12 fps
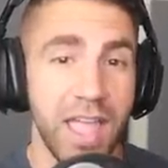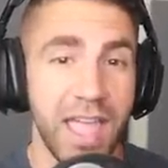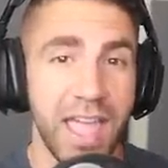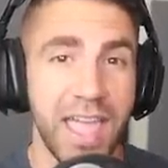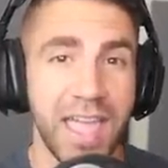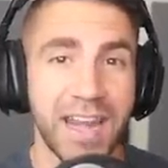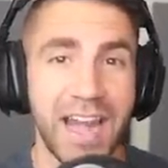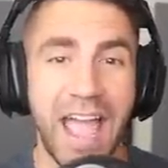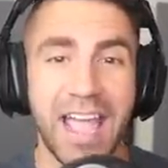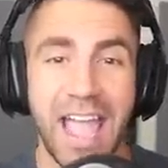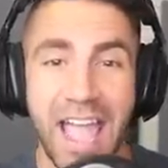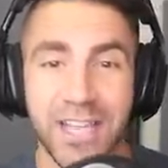And
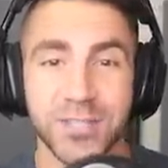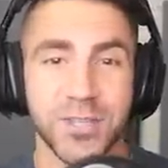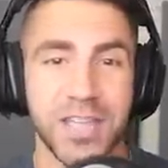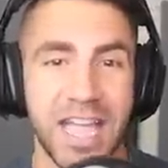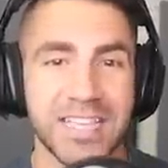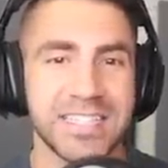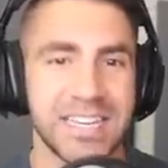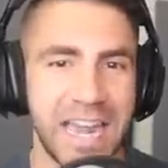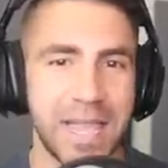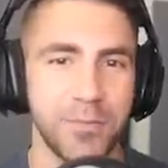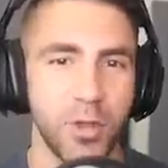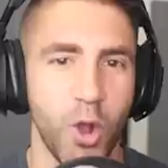I asked you guys to
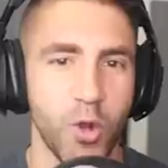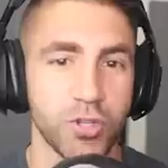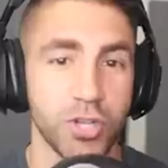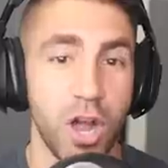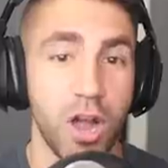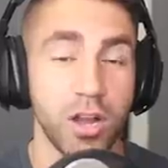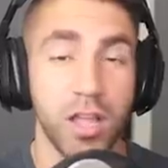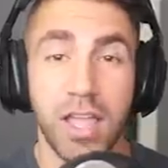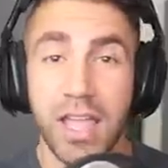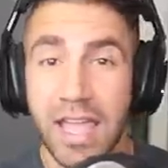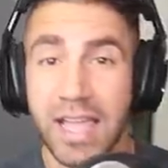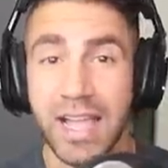name the ghost shark.
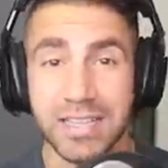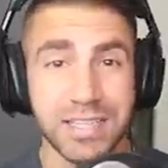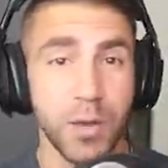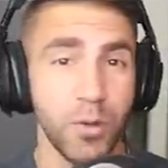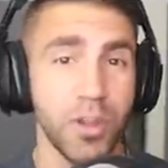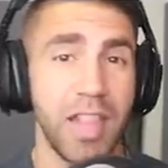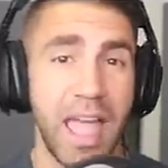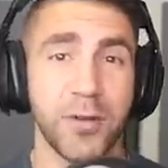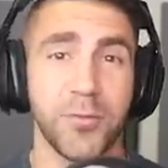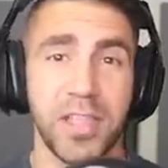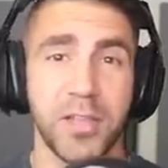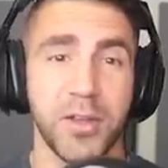And guys, there were a lot
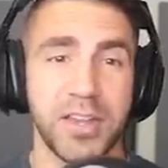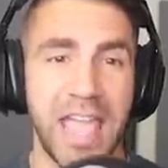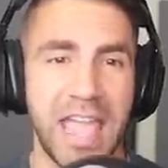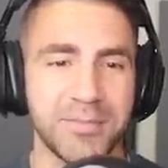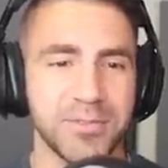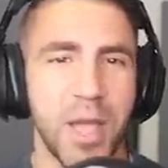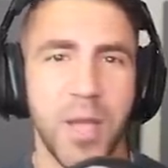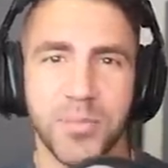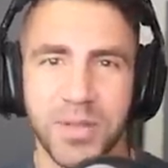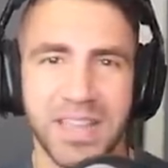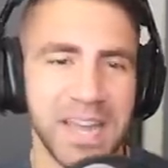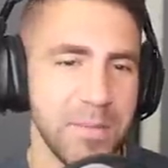of really good names,
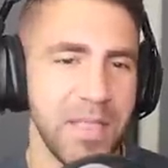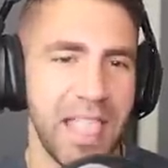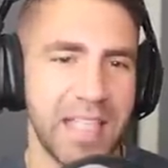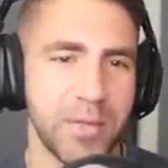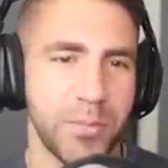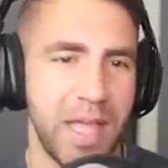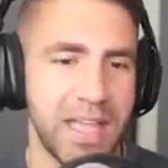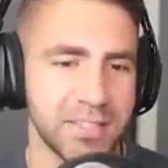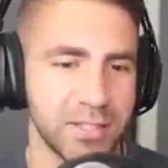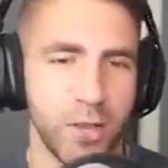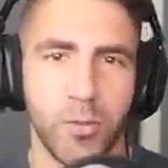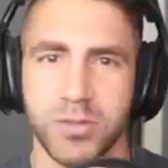but the name I liked the
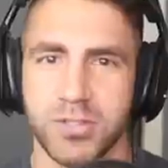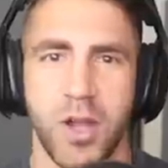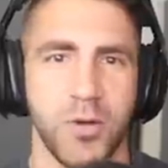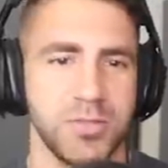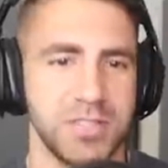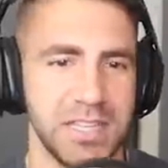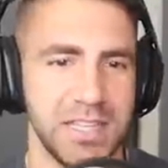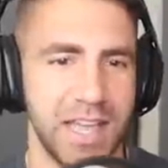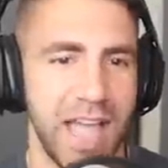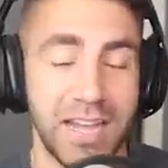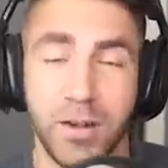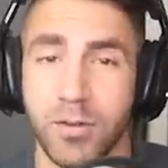best was Ghosty.
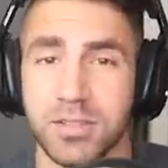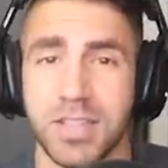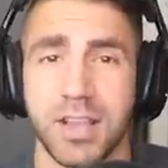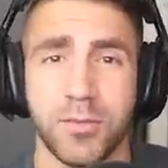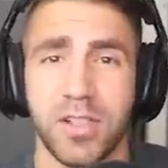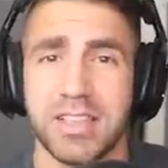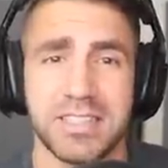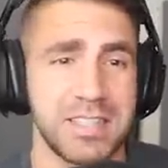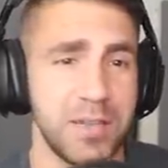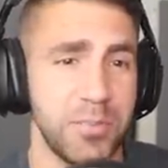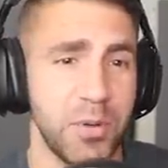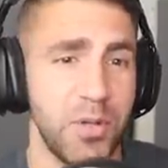I know it's like really
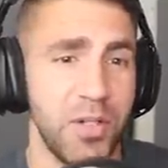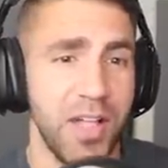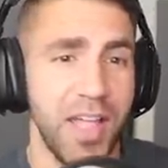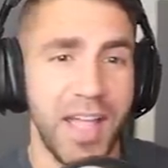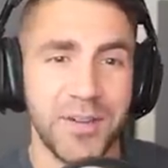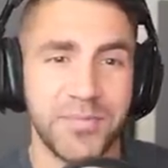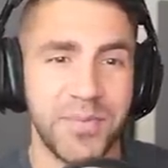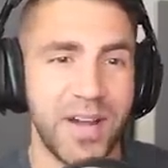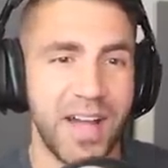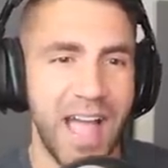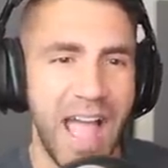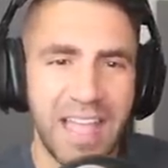simple,
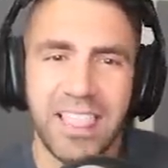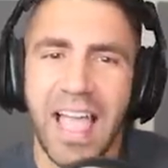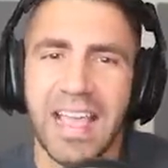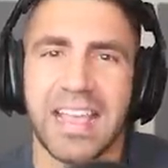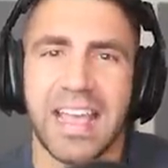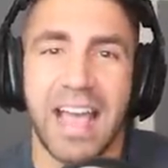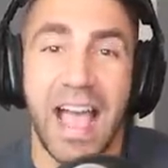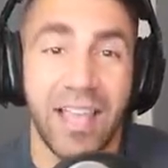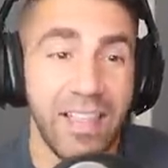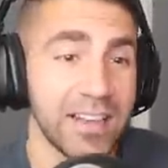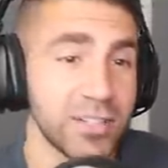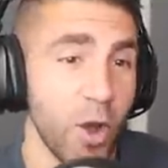but I like it. I
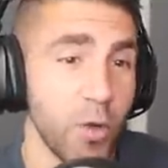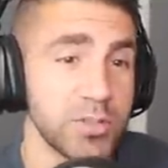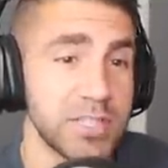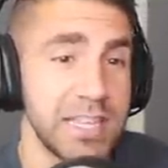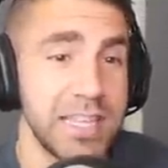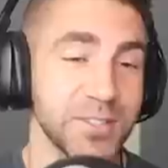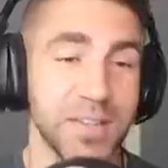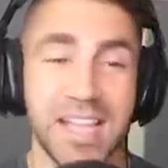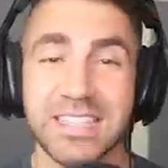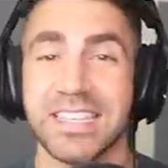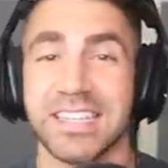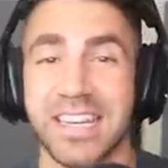like Ghosty. So
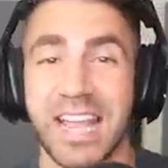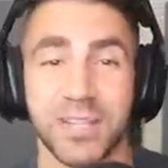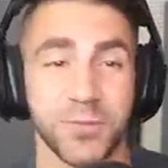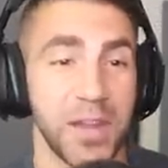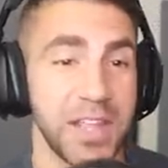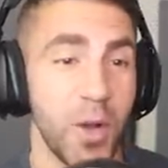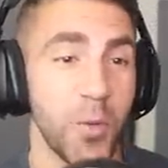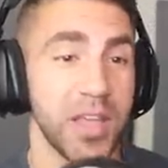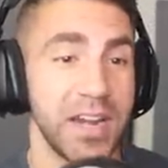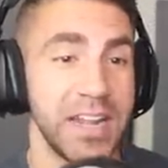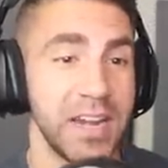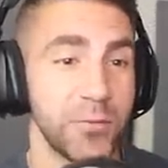guys, in today's video, we're
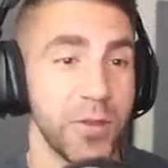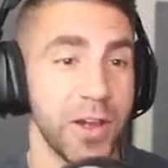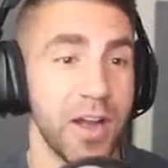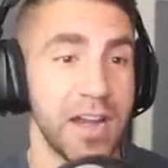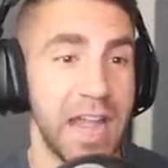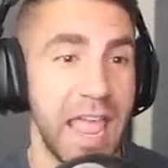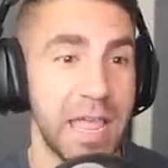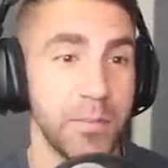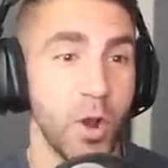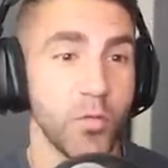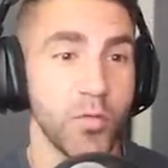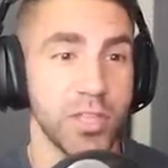gonna need to figure out a name
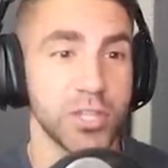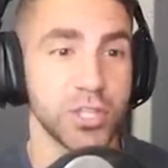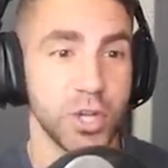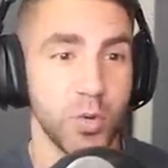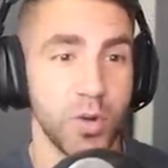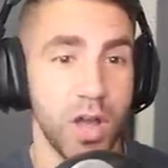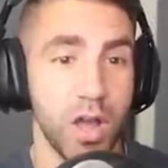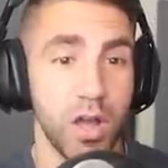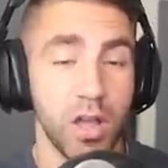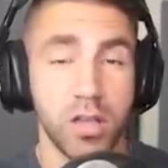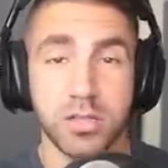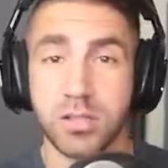for this
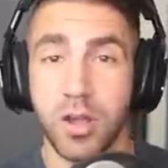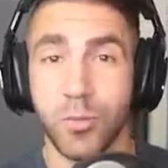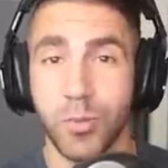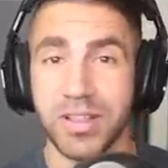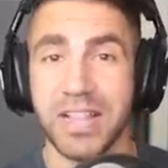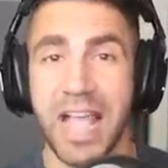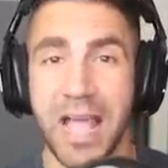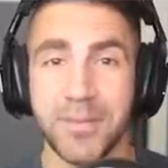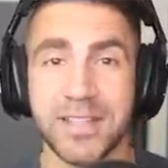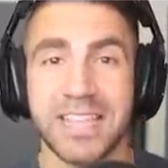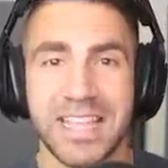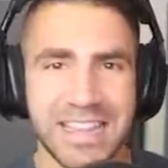tuna. So put in the
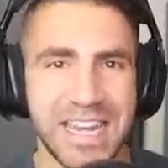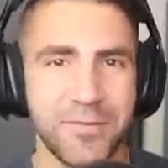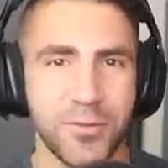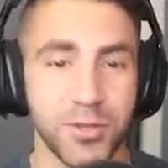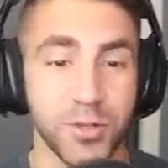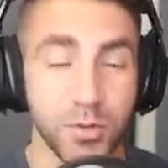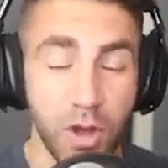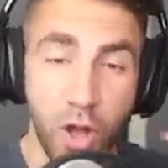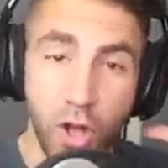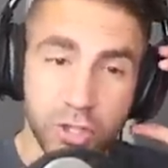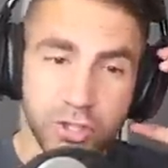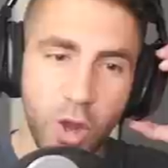comments the name for the tuna.
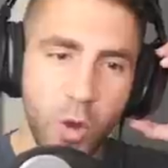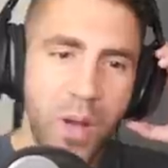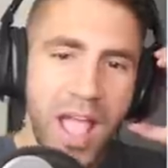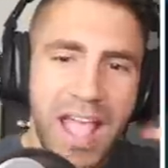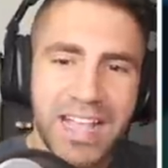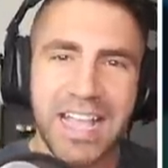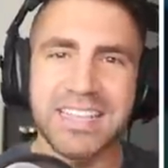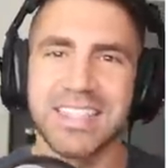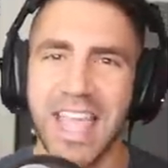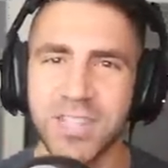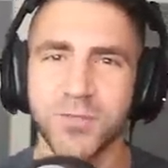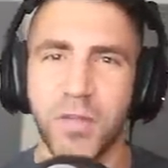Also, guys,
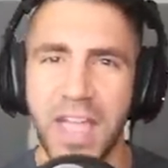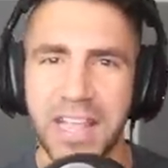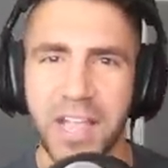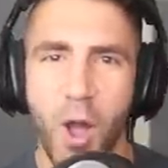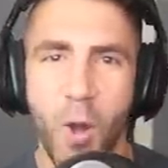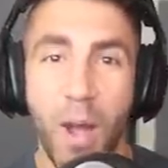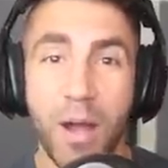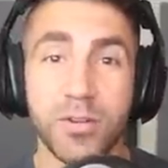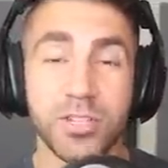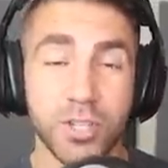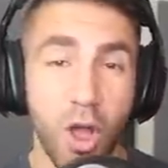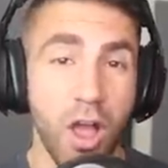last video, I
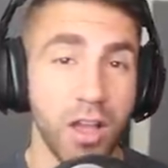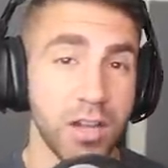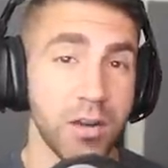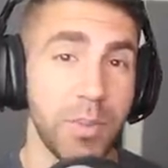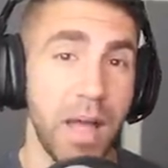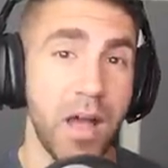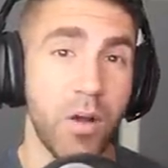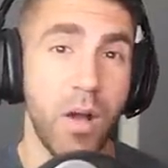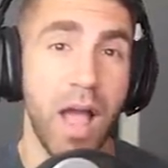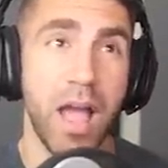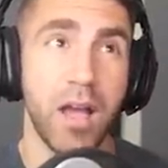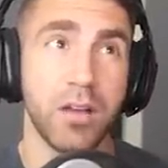was talking about
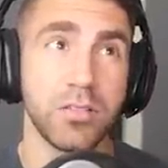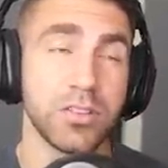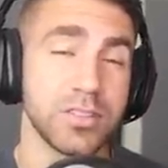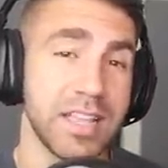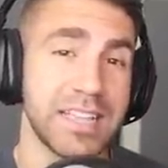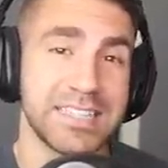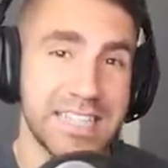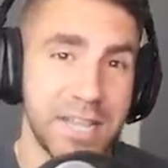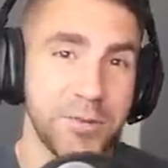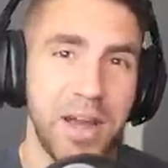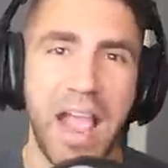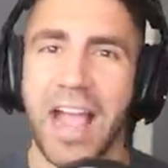how there's like a
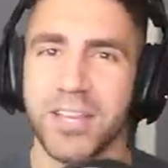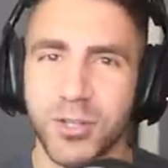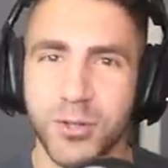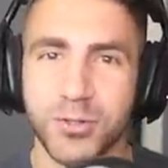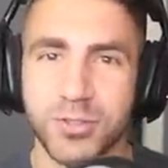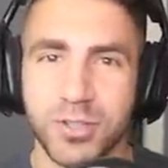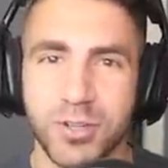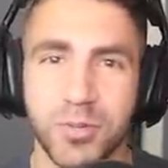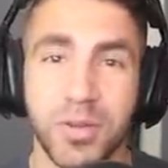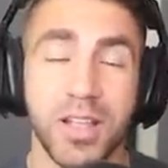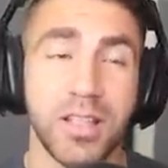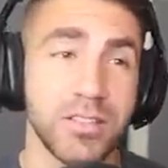secret on
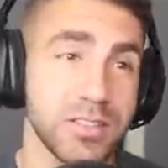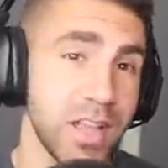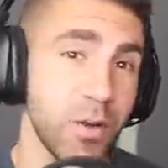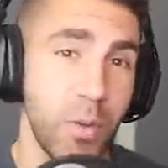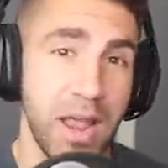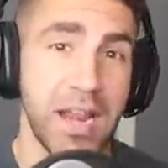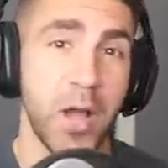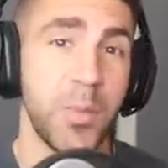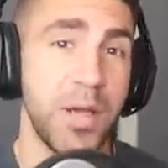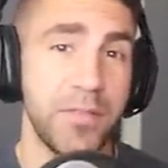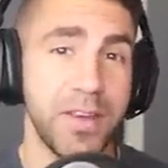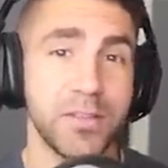YouTube. There's like a way to help
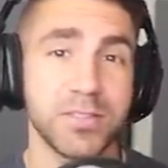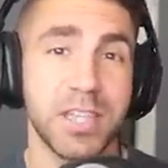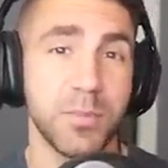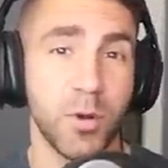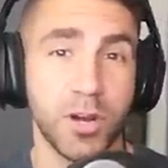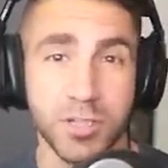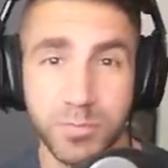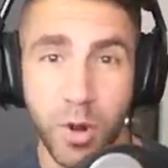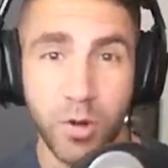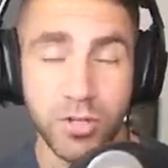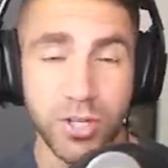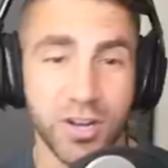my videos get more
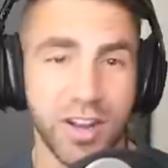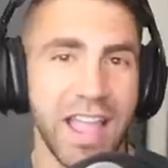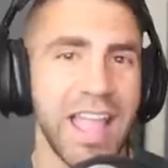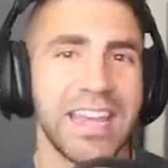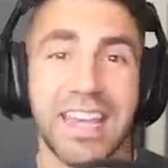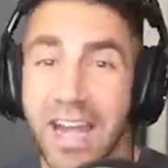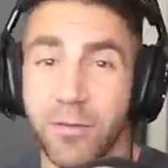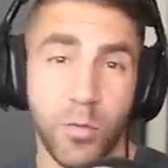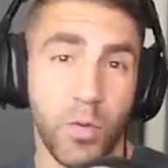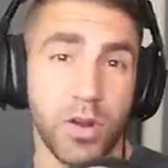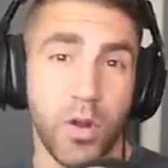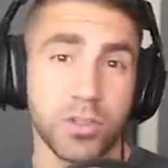exposure. Not
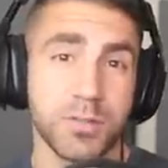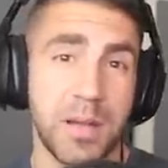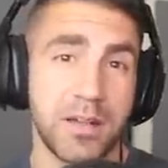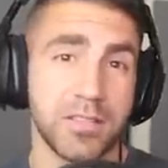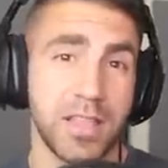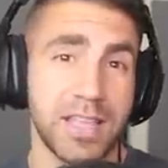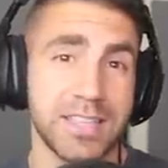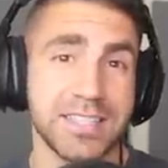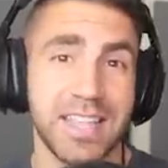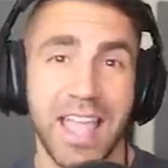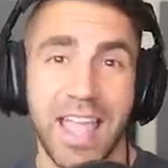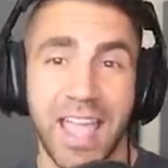everyone knows about this.
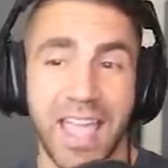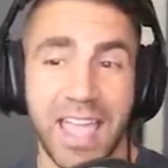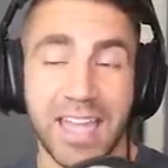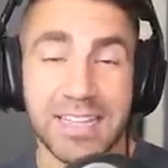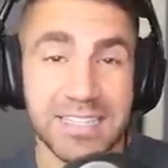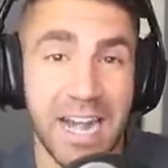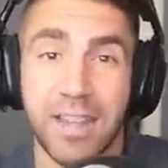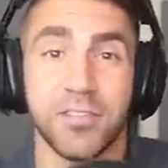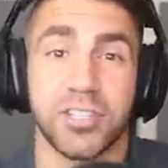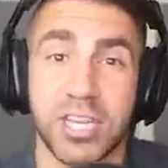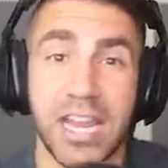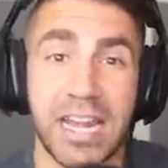And it's not even
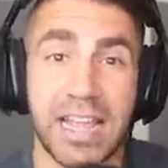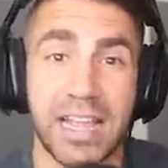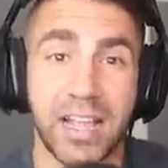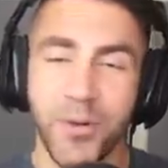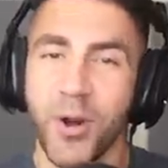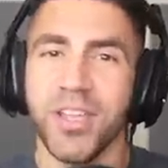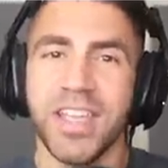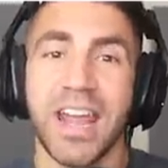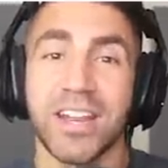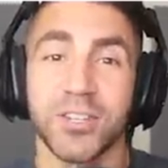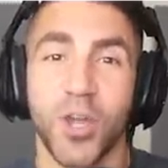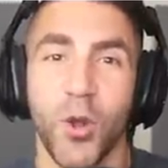cheating, but all you
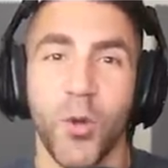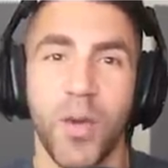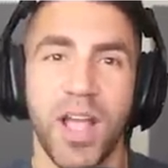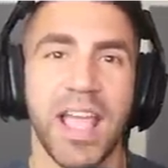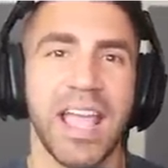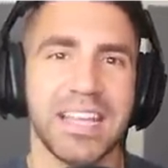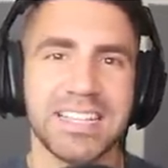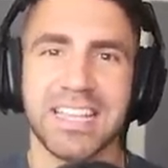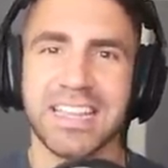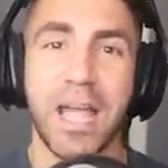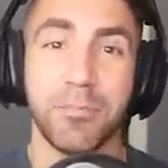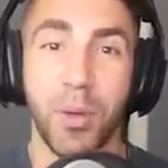gotta do is
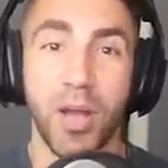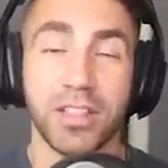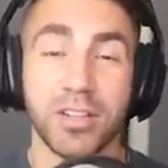hit that button.